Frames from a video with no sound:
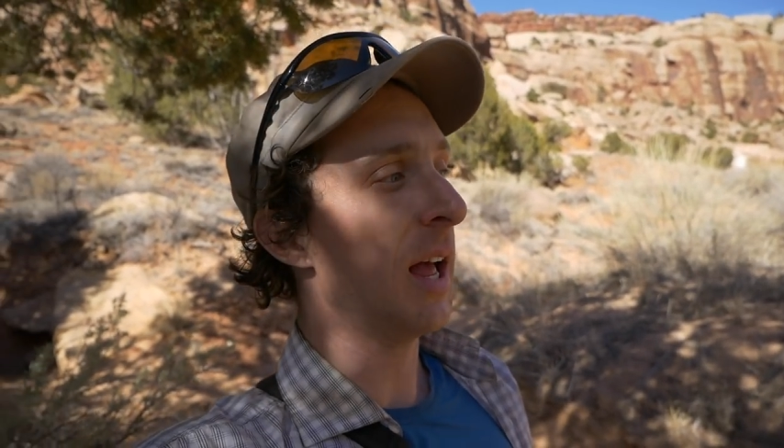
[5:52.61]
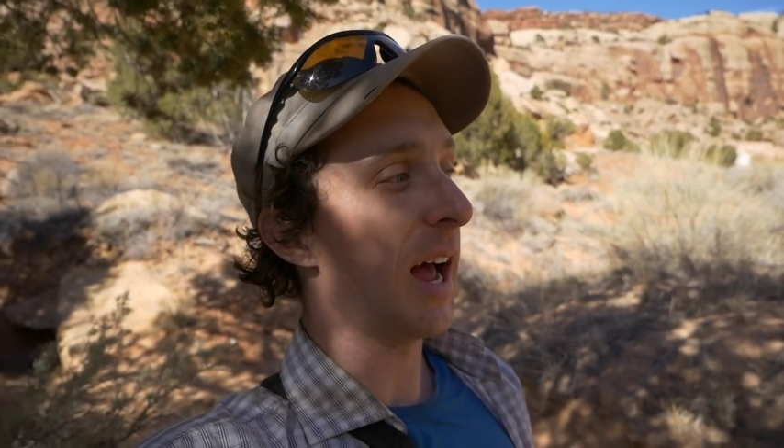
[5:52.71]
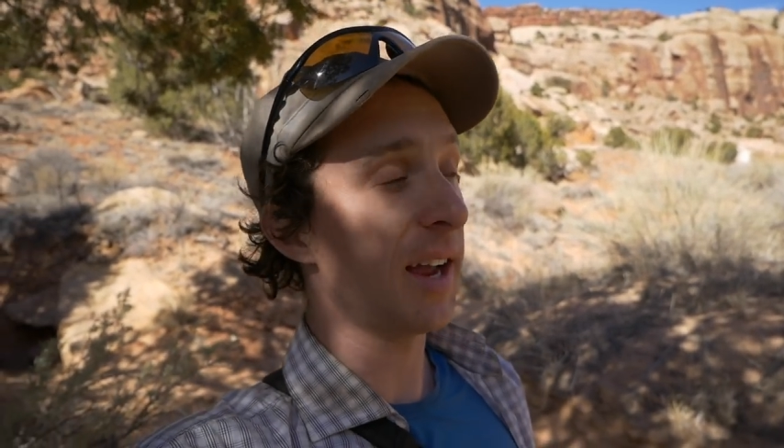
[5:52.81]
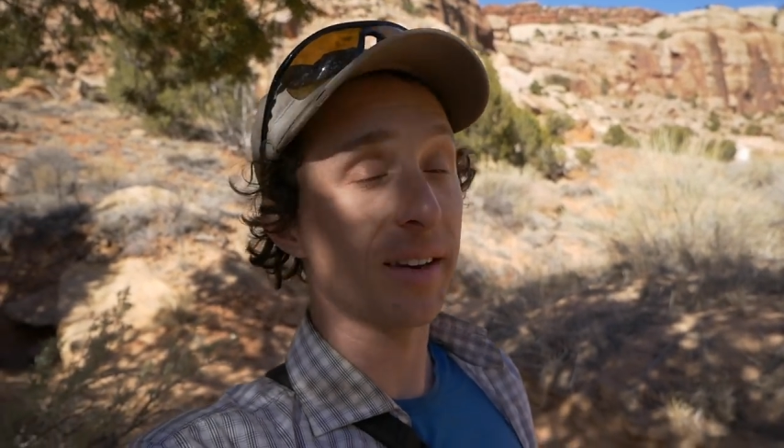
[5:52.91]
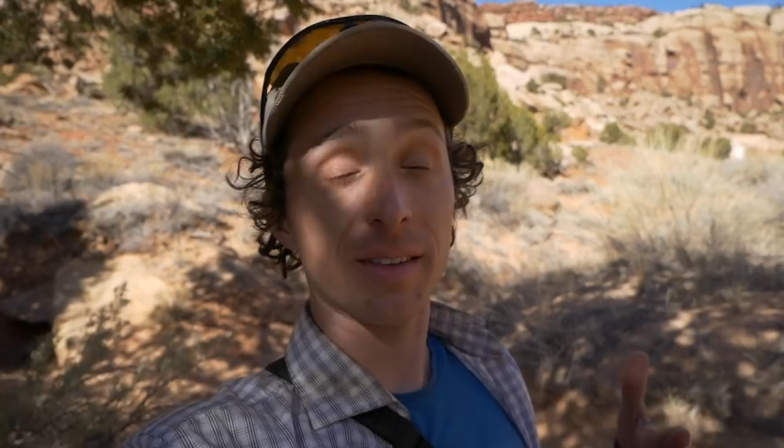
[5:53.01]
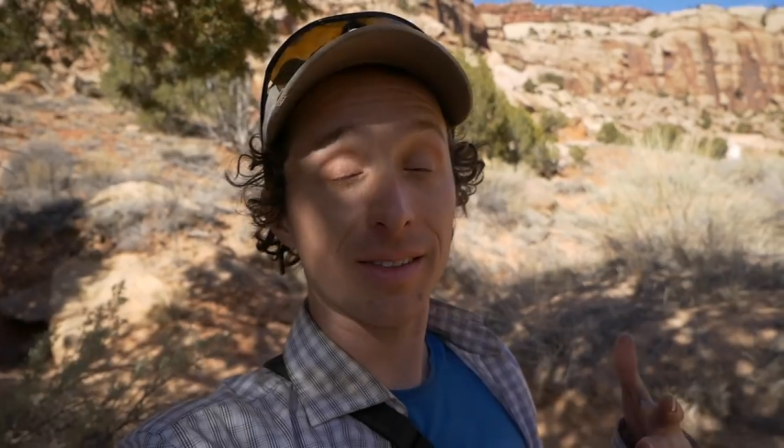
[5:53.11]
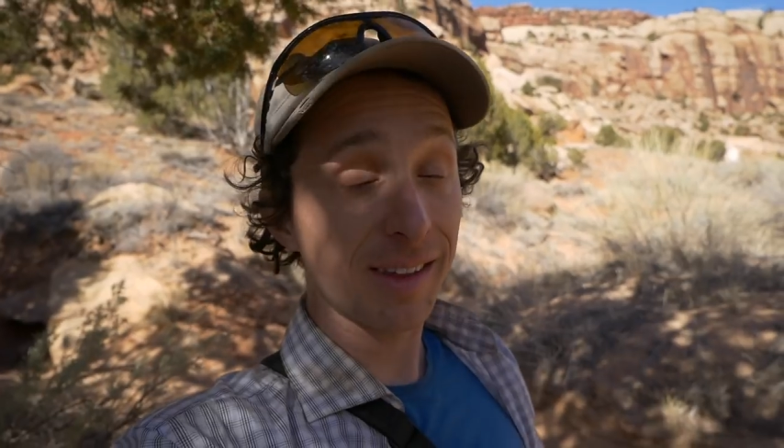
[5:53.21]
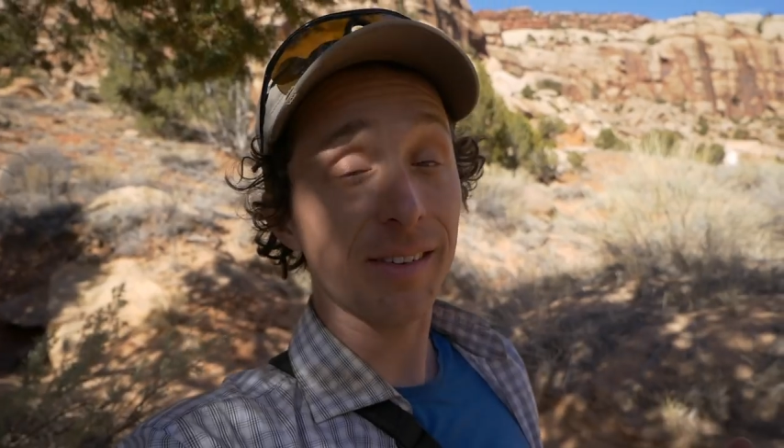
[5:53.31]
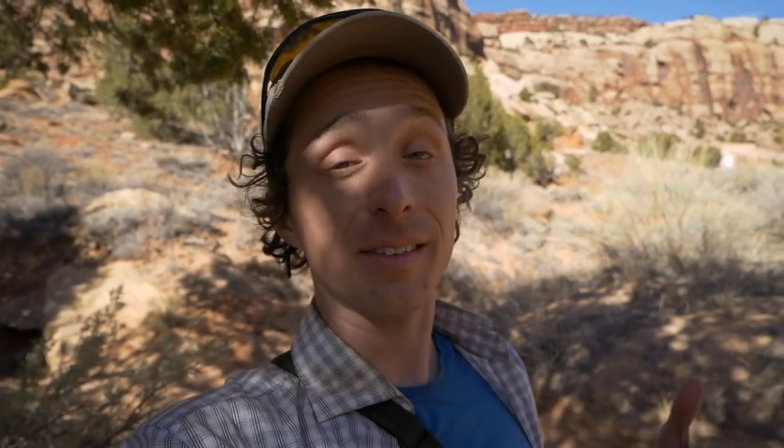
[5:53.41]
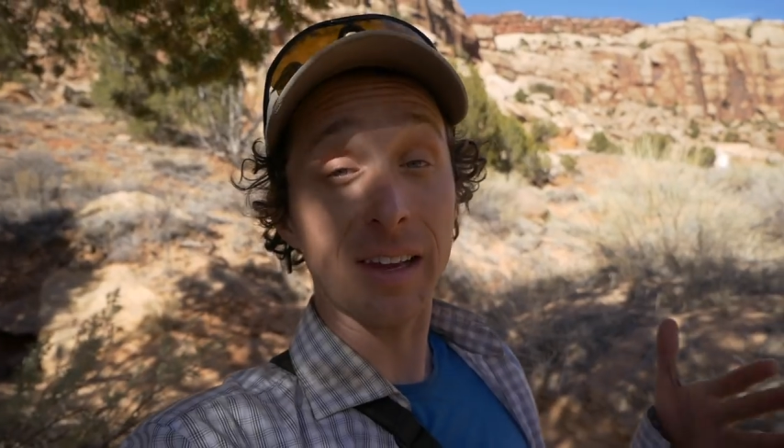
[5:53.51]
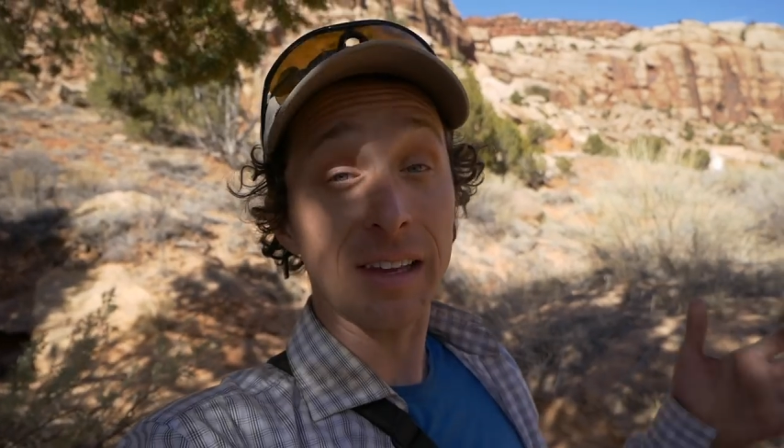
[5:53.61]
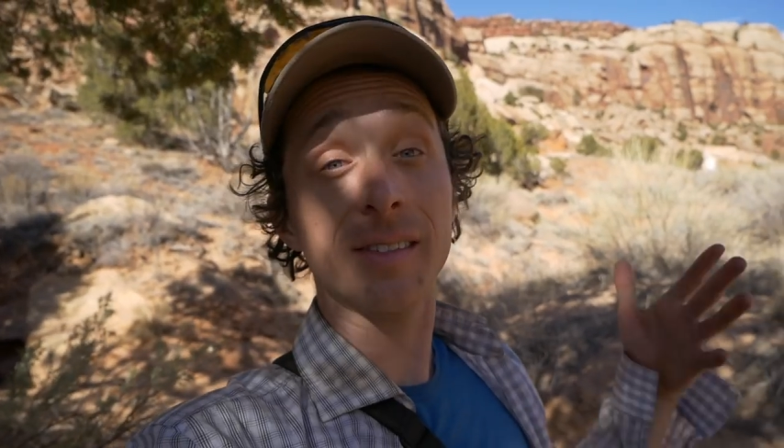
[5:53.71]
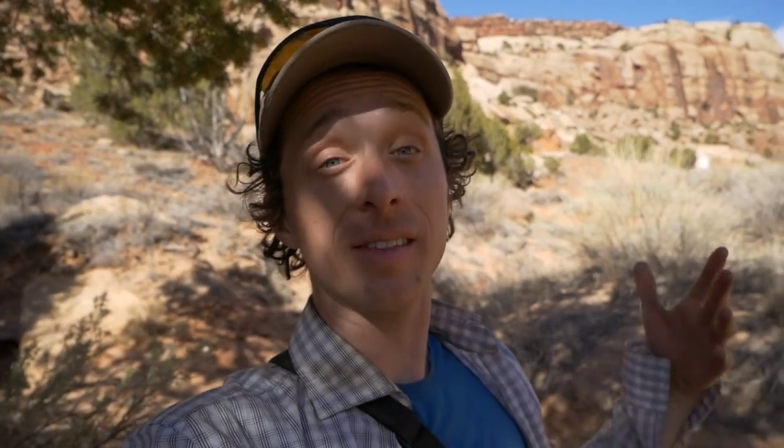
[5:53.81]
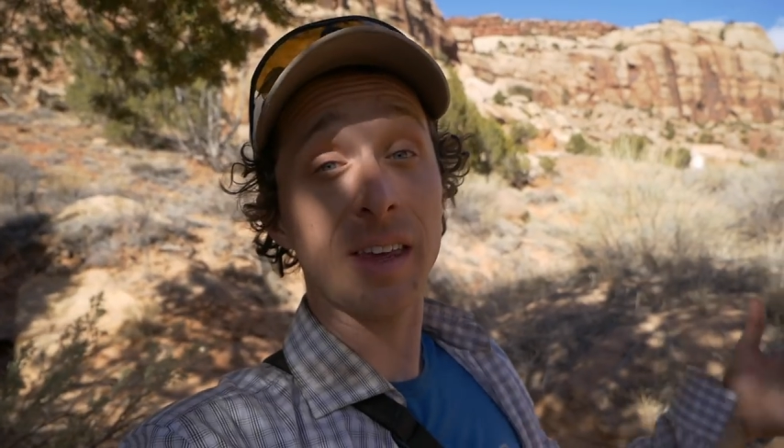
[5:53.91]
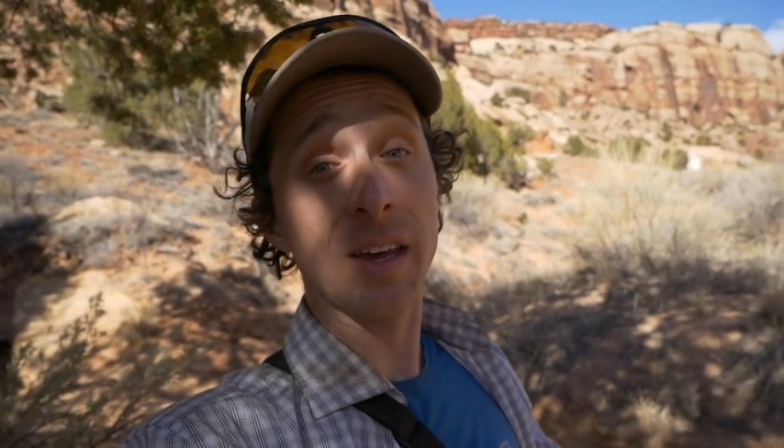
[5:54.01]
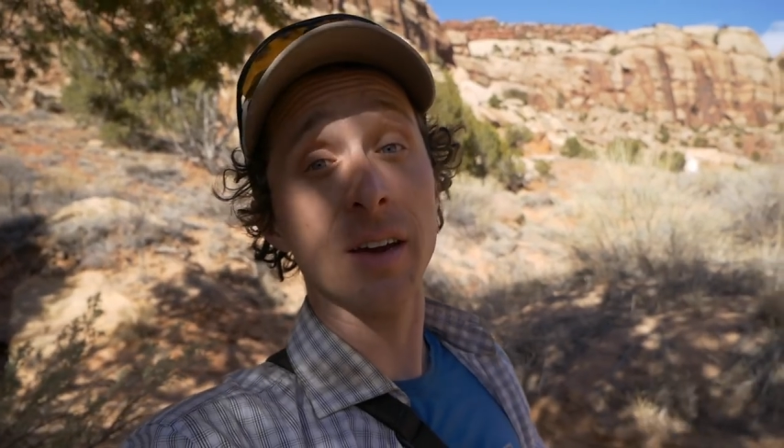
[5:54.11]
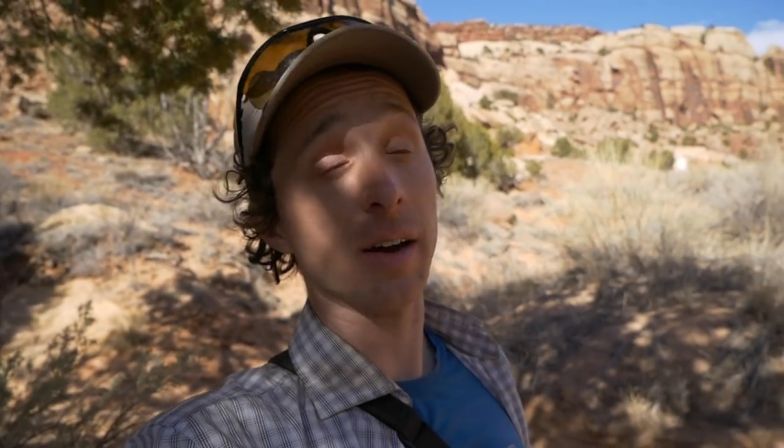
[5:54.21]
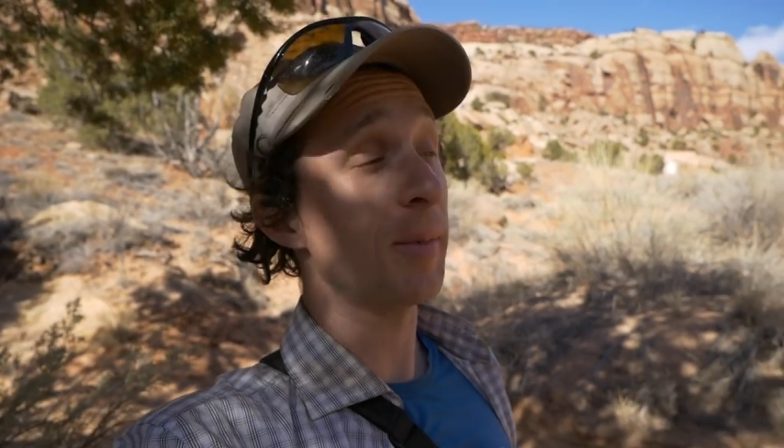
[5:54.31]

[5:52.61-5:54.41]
And this is the year.